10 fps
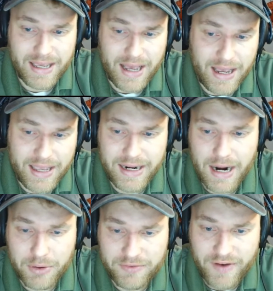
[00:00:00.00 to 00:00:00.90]
ended
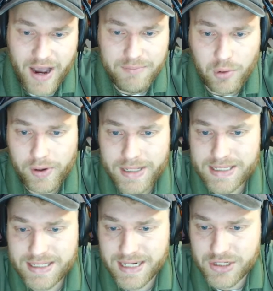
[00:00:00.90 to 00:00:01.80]
up with 5
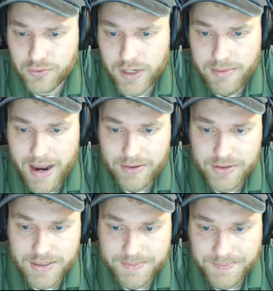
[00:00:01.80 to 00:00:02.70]
points, 6
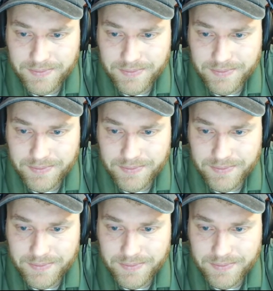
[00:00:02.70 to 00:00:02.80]
rebounds,